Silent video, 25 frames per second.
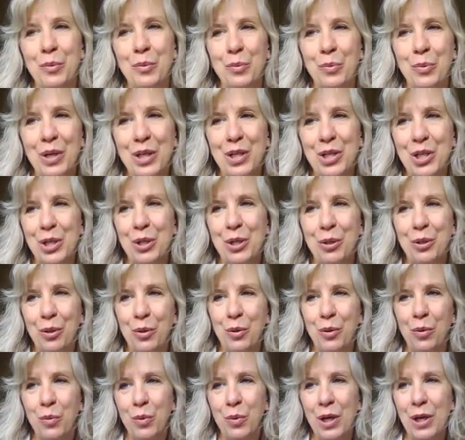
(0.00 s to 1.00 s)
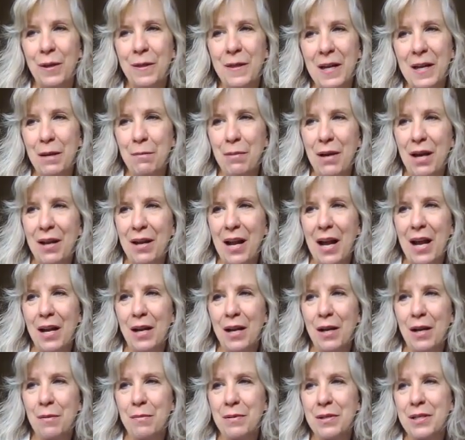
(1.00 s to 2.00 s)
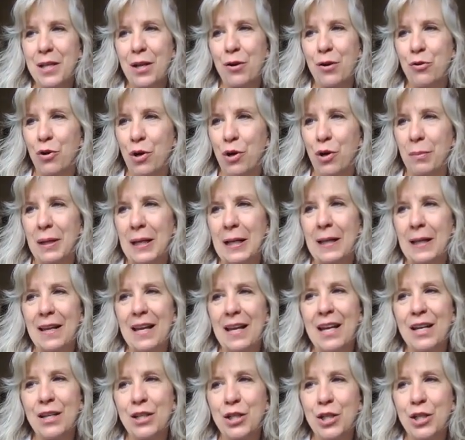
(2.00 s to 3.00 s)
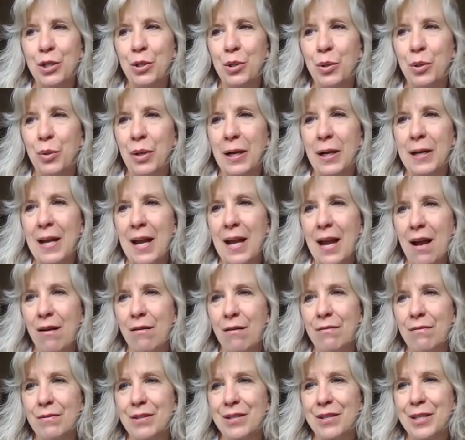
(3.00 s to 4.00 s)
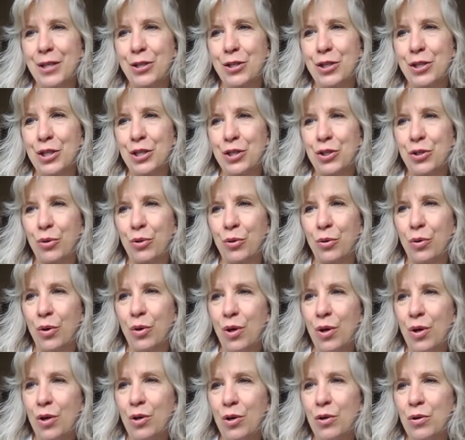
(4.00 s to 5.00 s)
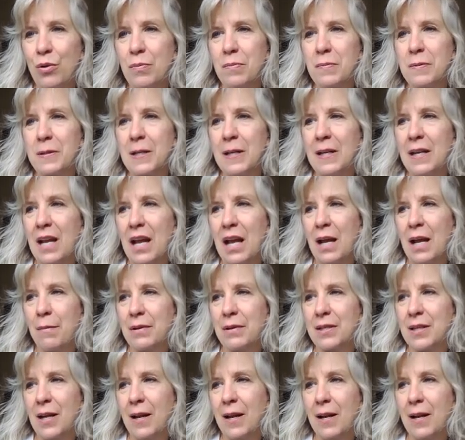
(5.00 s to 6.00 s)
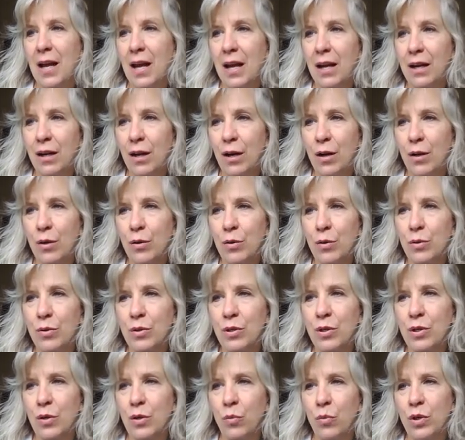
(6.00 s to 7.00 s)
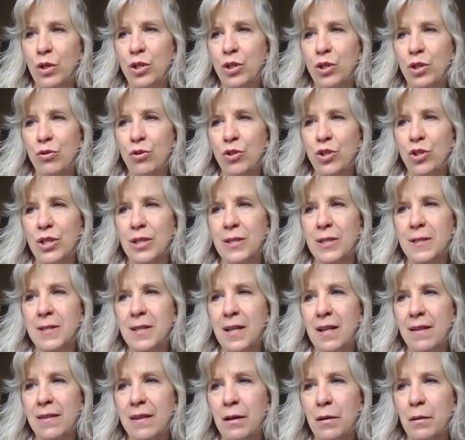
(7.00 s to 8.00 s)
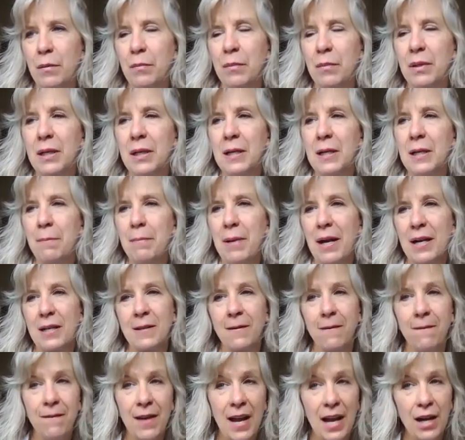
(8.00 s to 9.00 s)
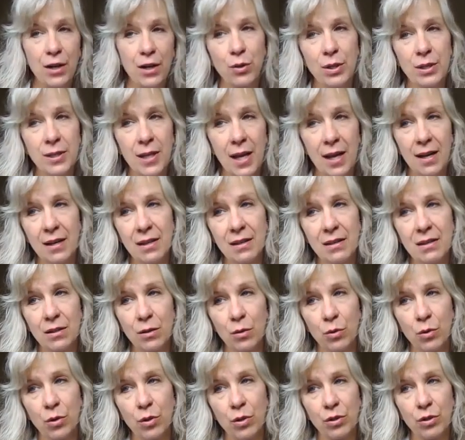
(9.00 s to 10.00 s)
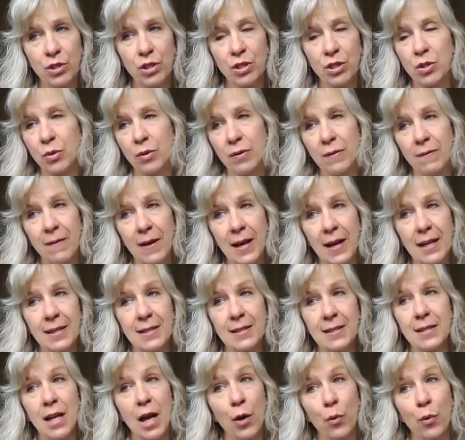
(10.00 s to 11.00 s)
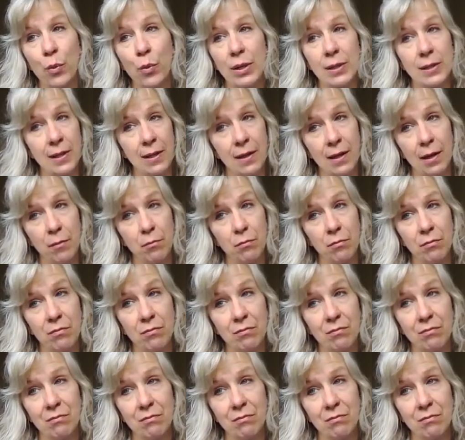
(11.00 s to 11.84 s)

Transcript: We do. What do you think about items that are normally linked to accounts such as Google Homes and Amazon Echoes? Would you just set them back to factory settings or just to advise not renting them?